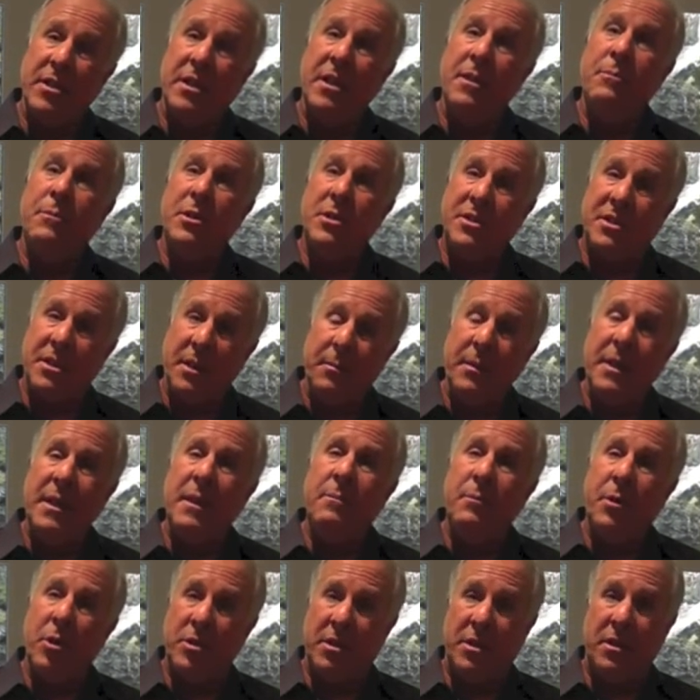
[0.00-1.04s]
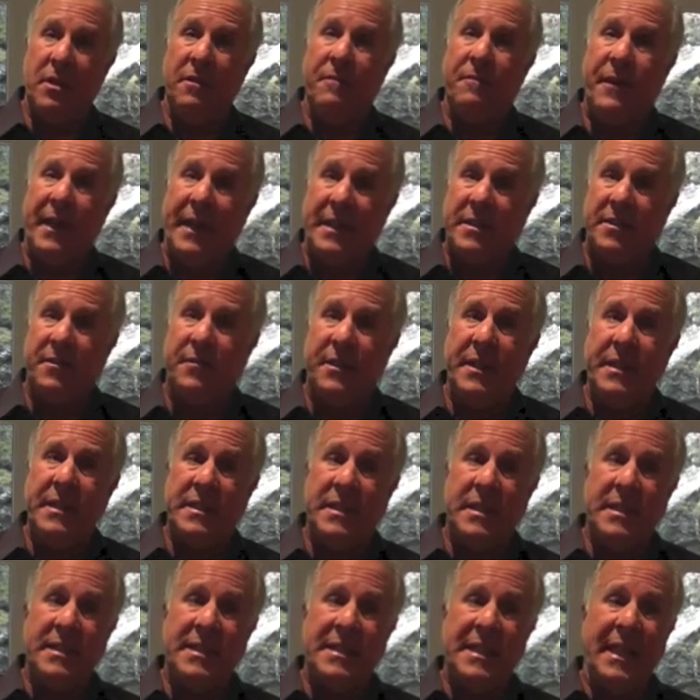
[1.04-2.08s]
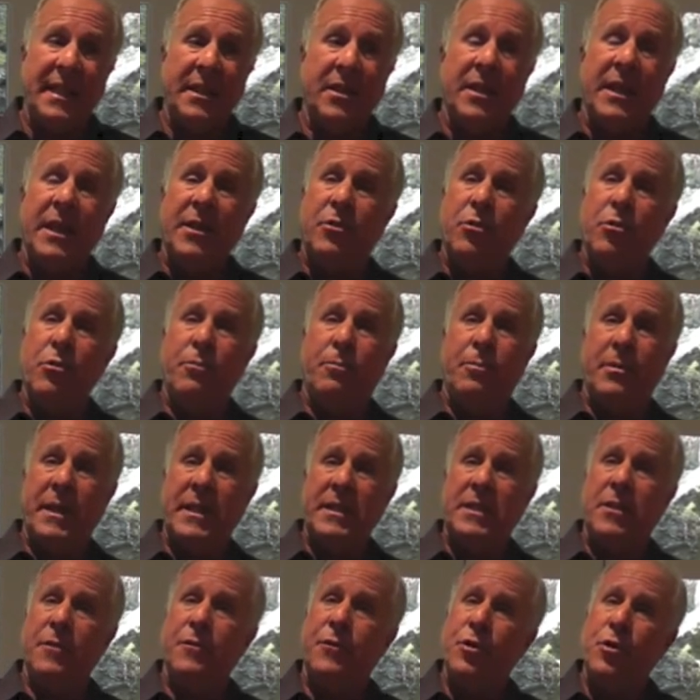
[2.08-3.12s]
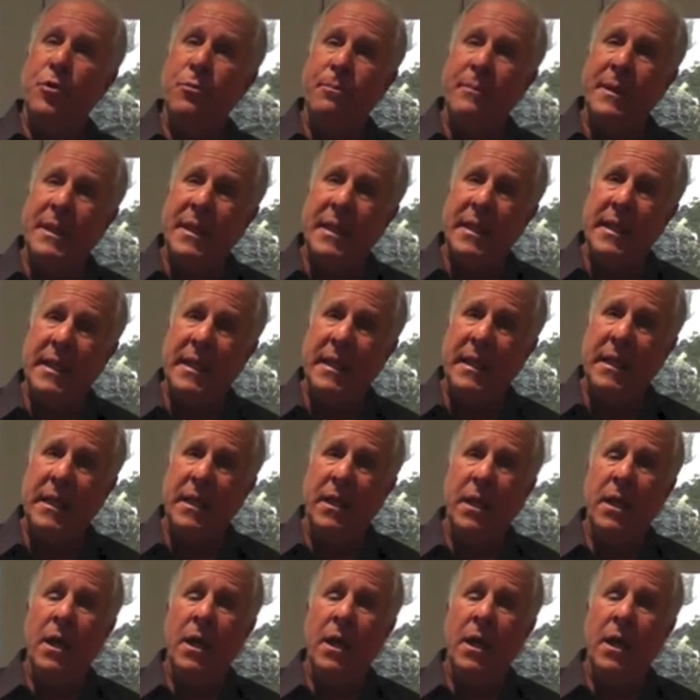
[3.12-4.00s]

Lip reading: some of the emotional effects of this is that you get to a place of humility,